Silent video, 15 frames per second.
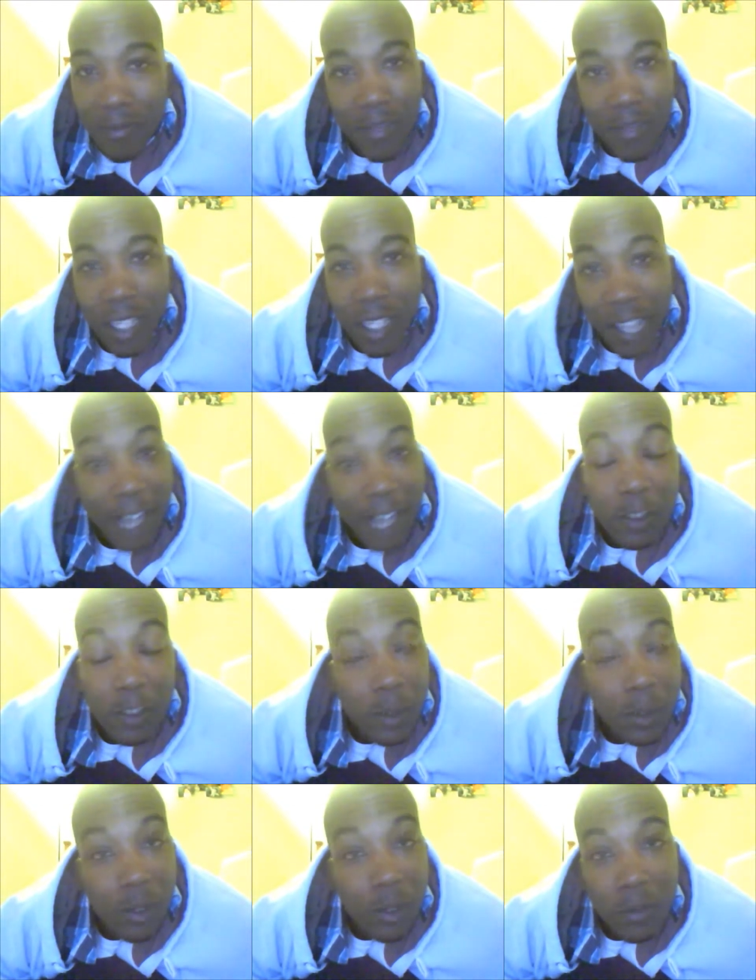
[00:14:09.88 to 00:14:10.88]
Life's
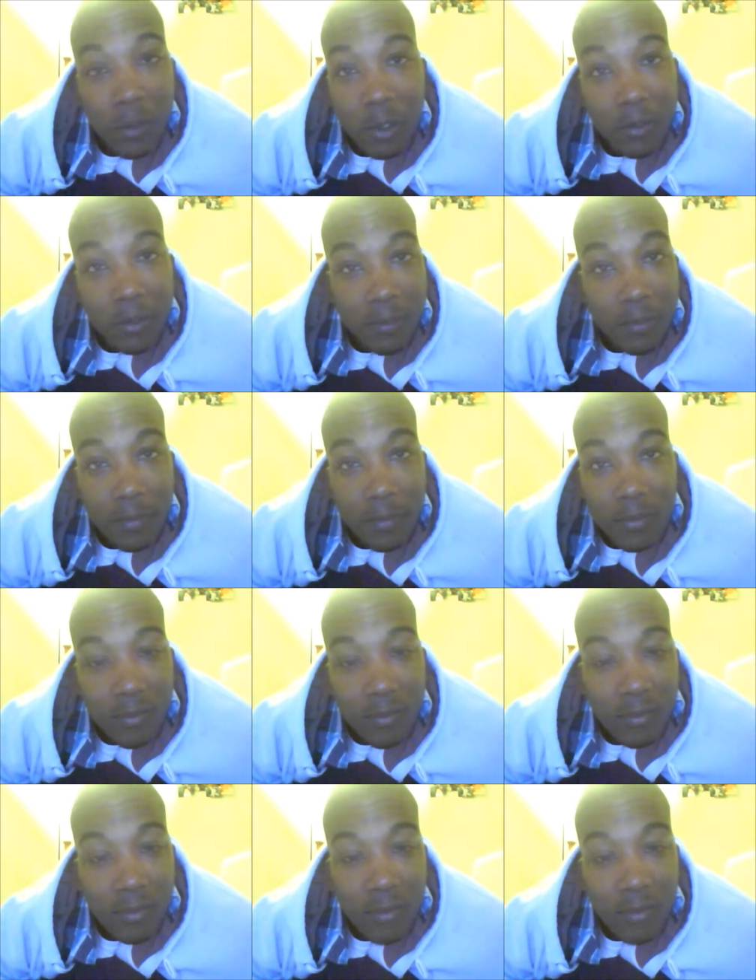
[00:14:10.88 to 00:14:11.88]
beautiful.
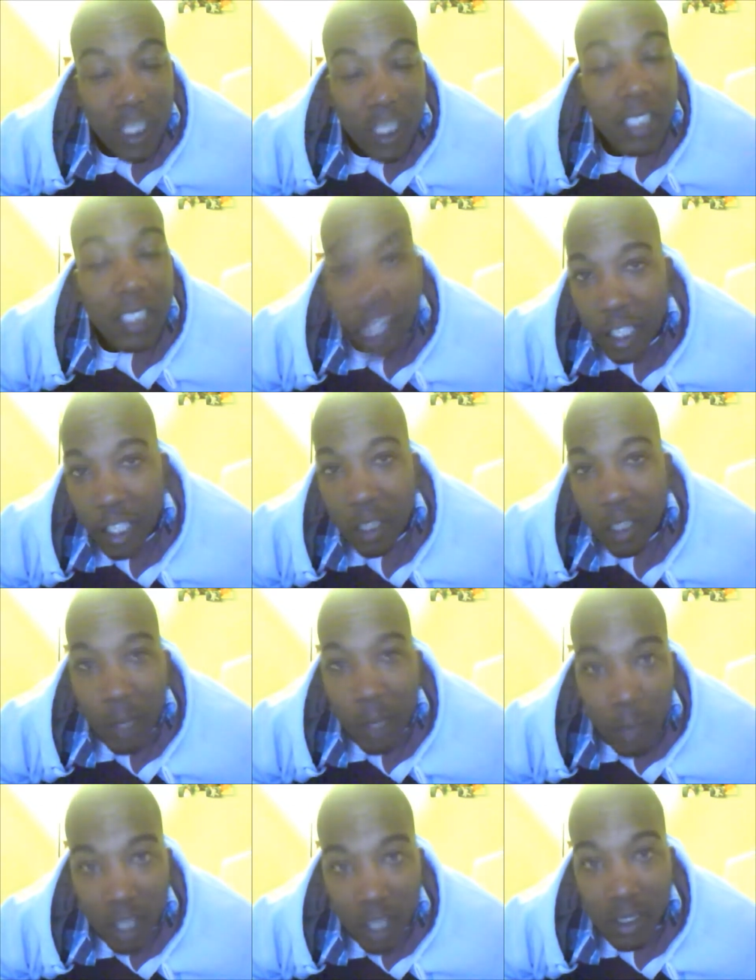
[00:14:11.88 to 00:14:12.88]
Thank you, my
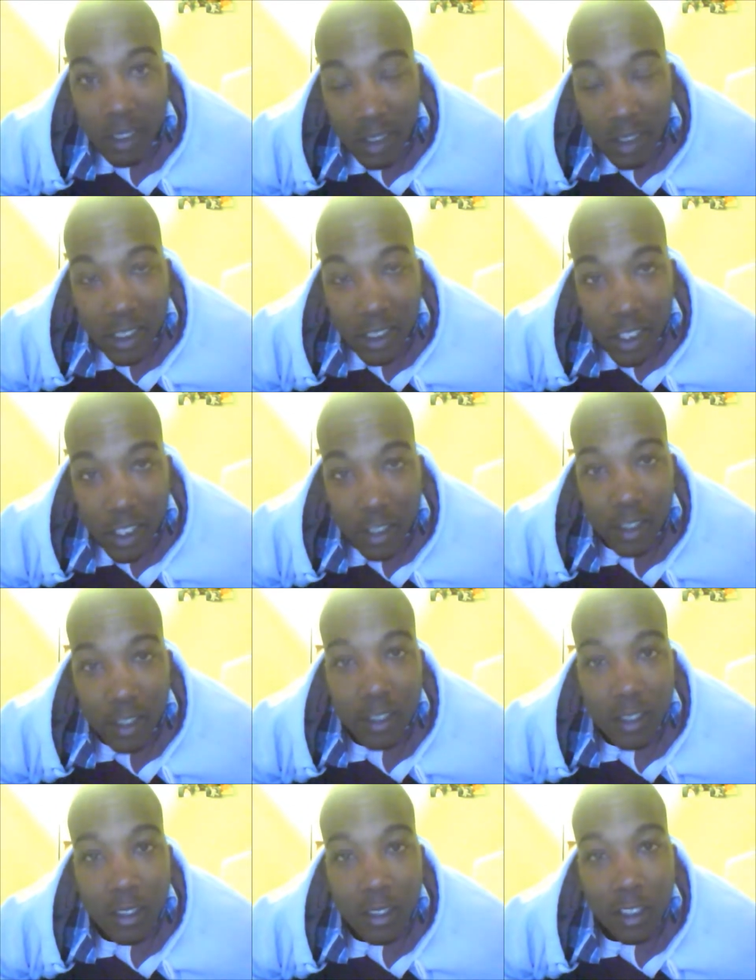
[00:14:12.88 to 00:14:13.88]
brothers and
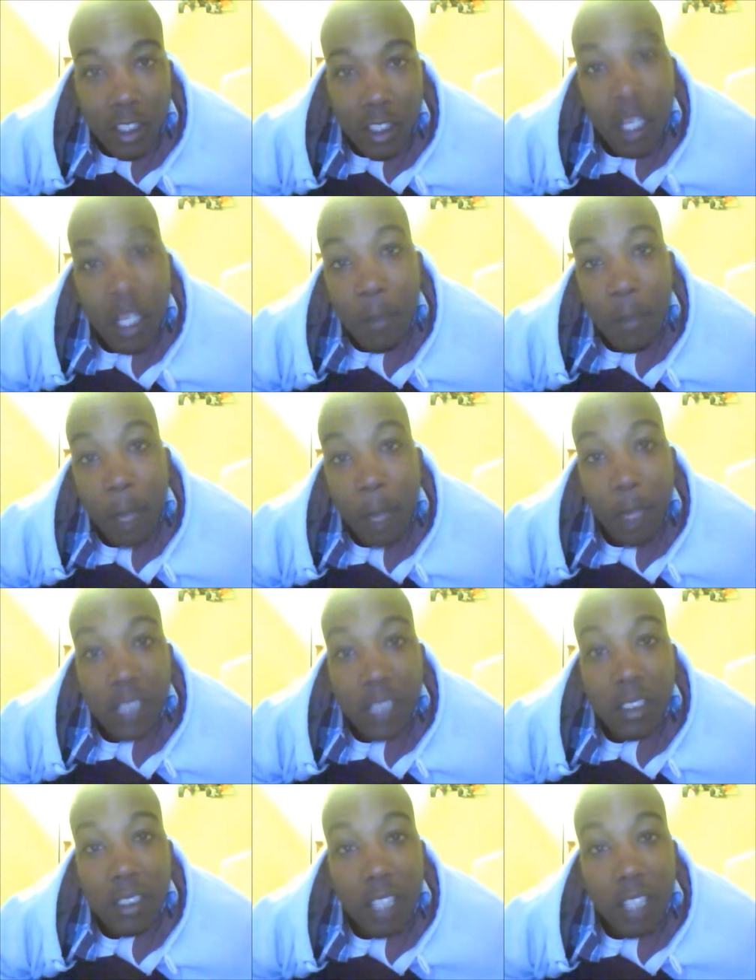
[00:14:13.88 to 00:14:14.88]
sisters. May
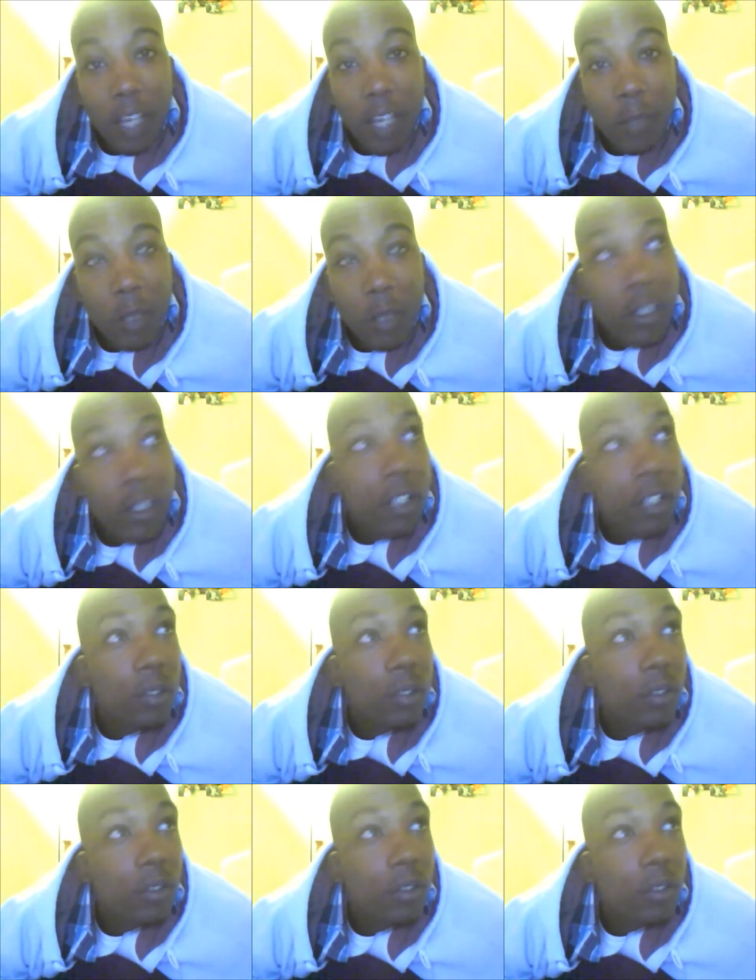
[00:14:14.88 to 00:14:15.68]
peace and love be with you.